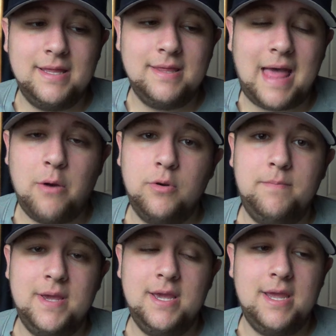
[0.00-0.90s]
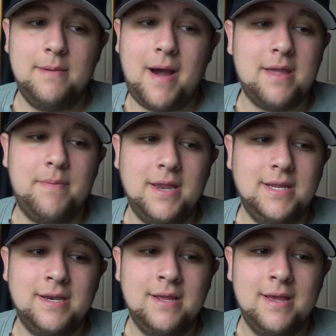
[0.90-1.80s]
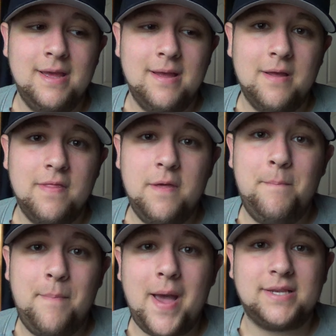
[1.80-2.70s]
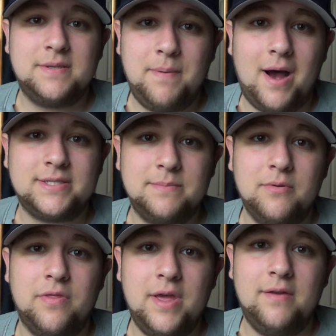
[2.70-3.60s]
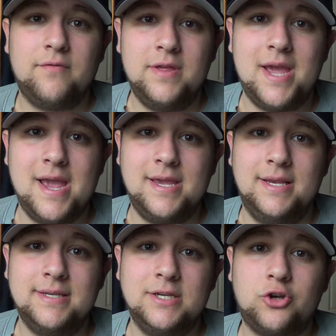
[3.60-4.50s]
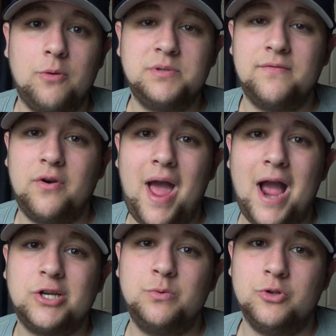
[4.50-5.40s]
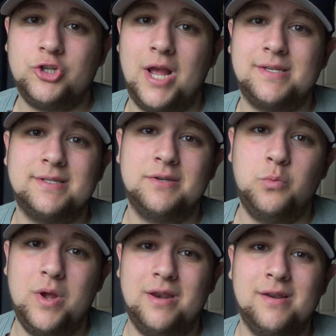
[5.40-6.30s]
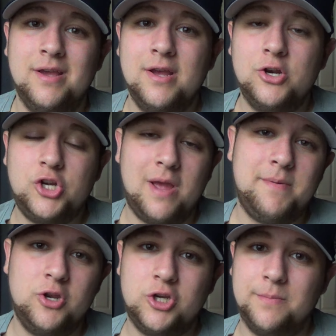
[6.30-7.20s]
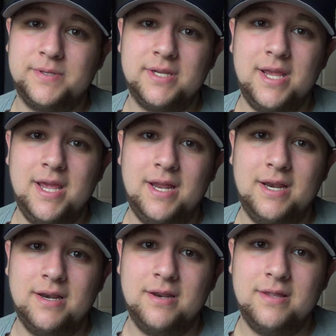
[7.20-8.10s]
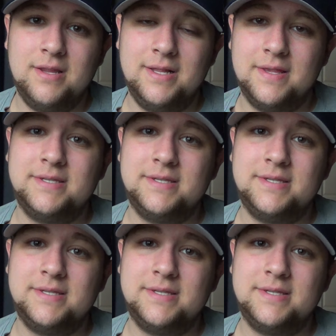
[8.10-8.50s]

that would be, in my opinion, the best possible thing for the Yankees in terms of their actual chances to win championships in the